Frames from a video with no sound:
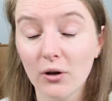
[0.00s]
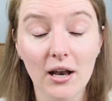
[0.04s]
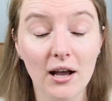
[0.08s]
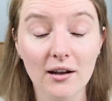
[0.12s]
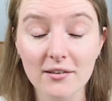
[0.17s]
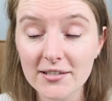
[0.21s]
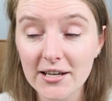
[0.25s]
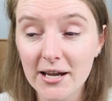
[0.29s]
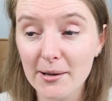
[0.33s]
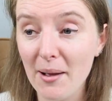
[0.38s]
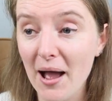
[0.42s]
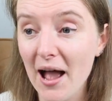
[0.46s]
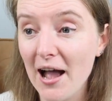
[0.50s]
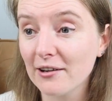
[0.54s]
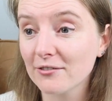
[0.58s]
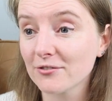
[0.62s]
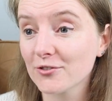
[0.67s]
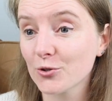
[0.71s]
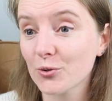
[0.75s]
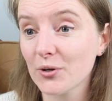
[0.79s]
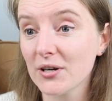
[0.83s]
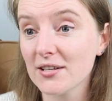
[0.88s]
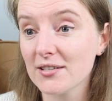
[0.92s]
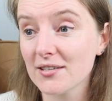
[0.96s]
a long time
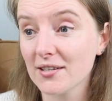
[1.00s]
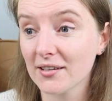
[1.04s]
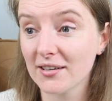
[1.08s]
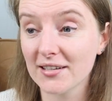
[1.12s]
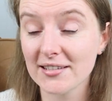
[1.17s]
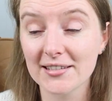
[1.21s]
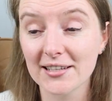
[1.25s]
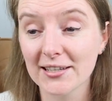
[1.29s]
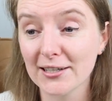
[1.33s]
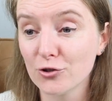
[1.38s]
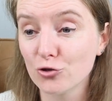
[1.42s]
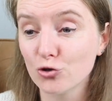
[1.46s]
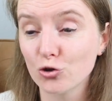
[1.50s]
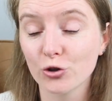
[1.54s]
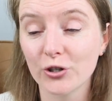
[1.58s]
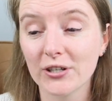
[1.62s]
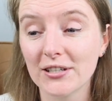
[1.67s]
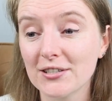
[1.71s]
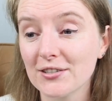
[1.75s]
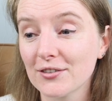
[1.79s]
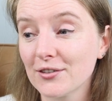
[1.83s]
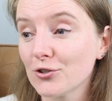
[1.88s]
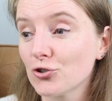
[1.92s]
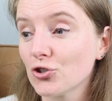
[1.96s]
afterwards, and I still
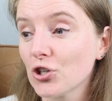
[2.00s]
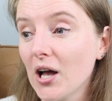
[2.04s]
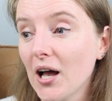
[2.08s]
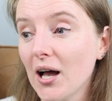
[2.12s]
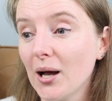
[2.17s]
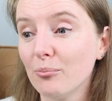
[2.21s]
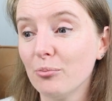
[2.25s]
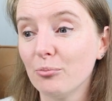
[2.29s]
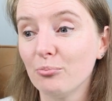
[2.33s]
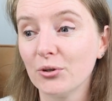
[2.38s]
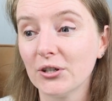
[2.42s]
enjoyed the job,